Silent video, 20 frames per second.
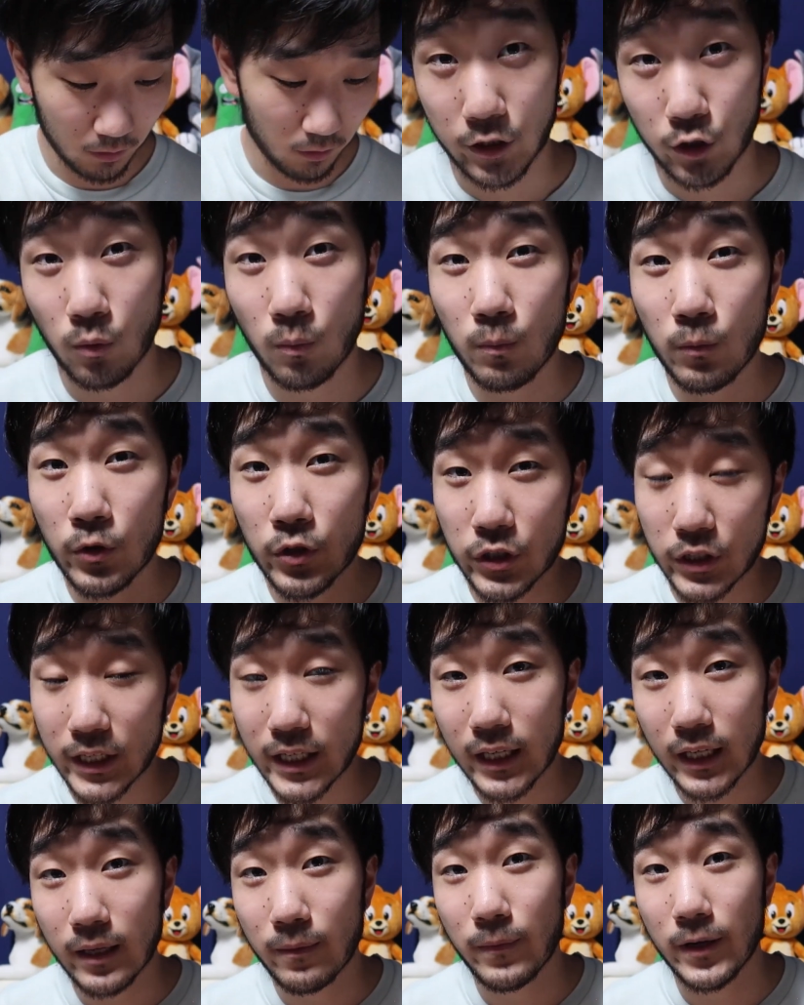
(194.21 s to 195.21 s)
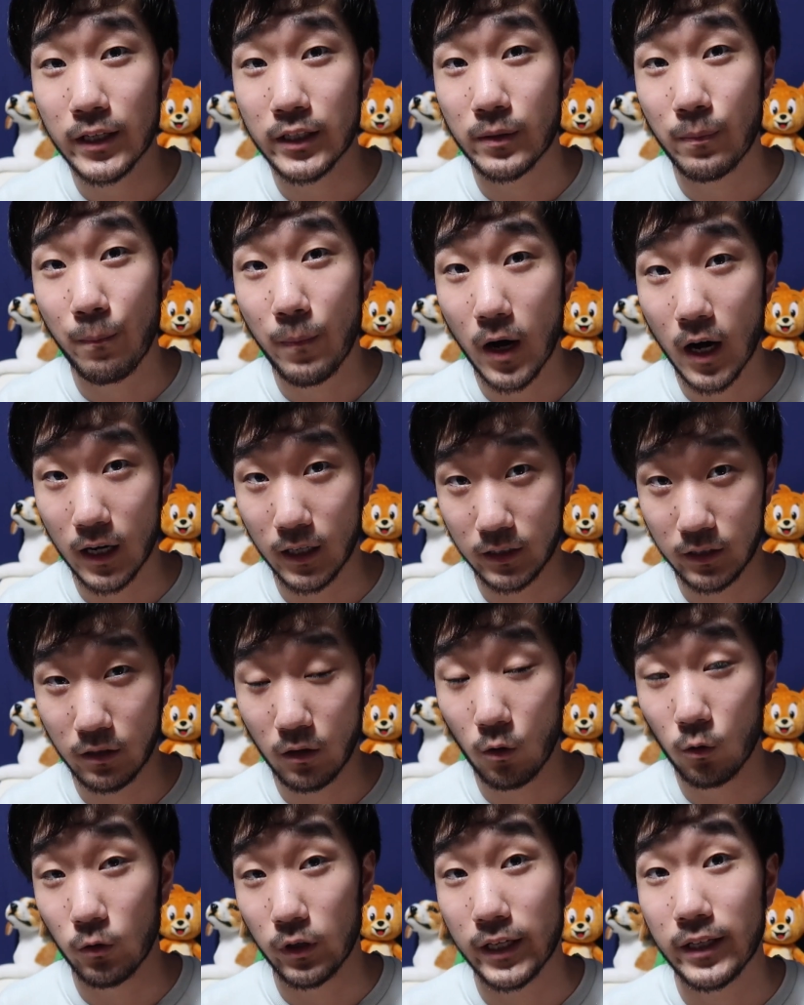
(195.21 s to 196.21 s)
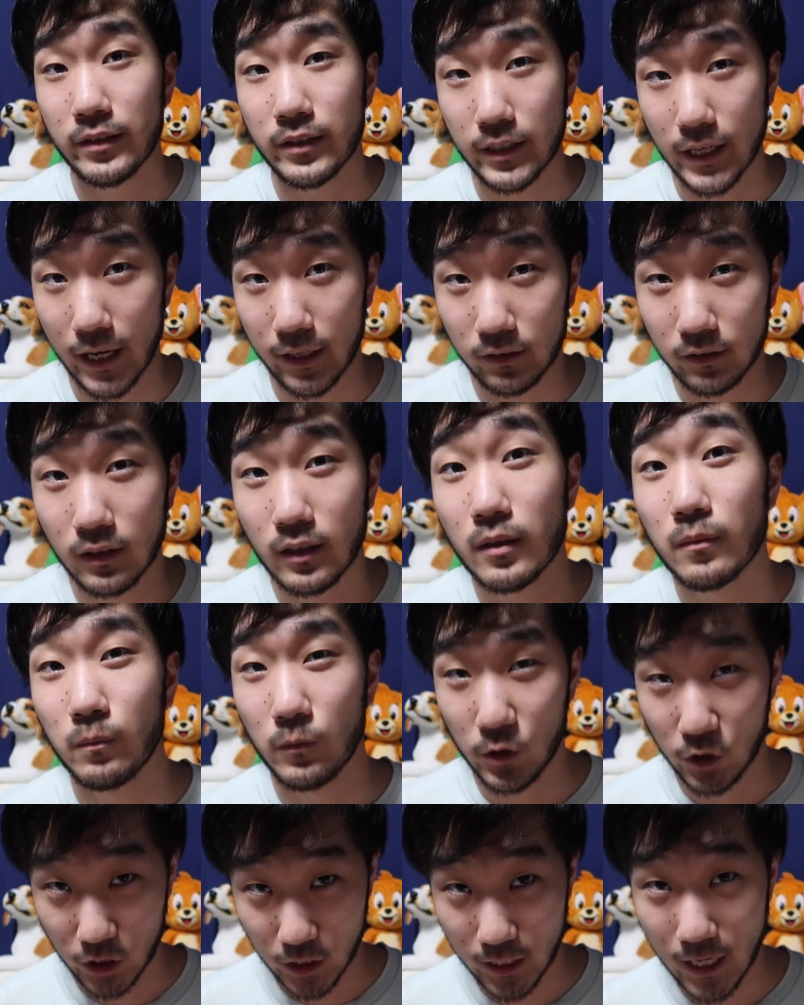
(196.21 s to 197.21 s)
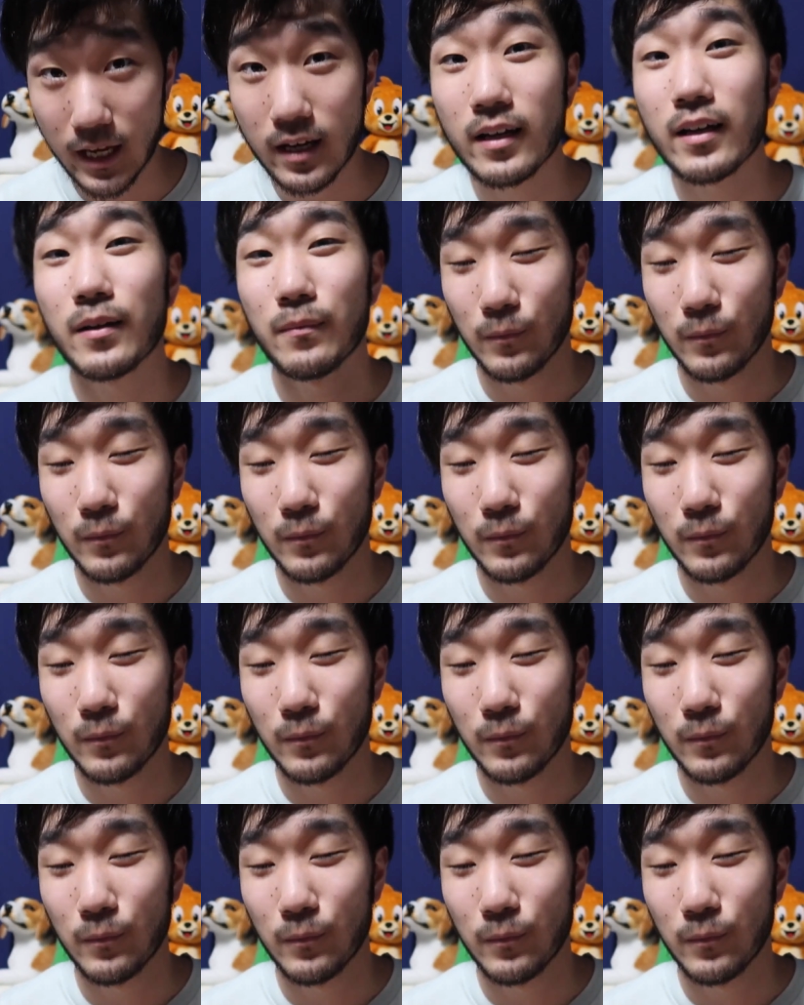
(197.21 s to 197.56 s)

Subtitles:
So mushi, it means bugs or insect. Mushi ne?